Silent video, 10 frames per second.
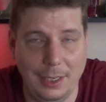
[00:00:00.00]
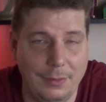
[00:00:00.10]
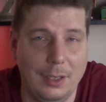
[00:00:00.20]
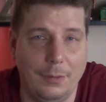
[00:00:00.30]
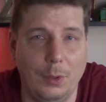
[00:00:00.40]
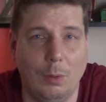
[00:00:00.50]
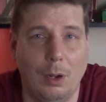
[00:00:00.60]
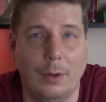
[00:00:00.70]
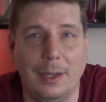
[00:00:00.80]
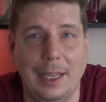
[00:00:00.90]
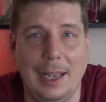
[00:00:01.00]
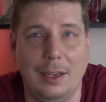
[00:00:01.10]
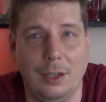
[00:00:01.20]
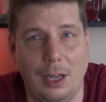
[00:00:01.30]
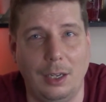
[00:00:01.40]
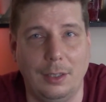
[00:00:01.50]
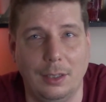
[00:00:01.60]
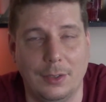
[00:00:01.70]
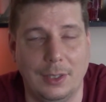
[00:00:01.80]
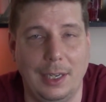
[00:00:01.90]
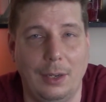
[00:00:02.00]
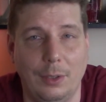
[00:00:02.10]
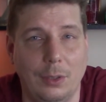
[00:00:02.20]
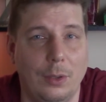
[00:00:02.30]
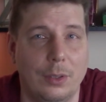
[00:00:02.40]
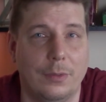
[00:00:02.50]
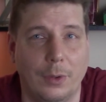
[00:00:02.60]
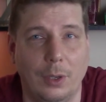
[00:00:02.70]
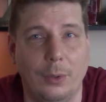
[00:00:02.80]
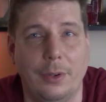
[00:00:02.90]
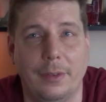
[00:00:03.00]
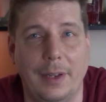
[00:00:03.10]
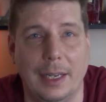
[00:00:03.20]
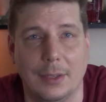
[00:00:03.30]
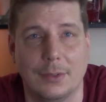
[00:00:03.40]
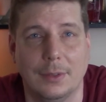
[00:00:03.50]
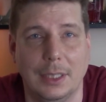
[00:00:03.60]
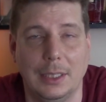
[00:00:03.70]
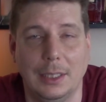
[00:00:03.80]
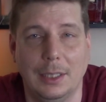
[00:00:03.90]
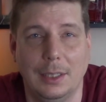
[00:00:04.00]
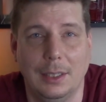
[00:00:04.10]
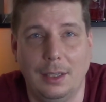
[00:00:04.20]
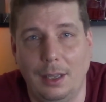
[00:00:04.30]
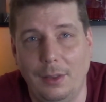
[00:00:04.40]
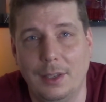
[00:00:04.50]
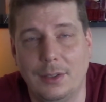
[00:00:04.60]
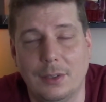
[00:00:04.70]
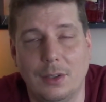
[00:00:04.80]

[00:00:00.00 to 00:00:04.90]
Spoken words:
even if you already had an Oculus account you used for an older device. This is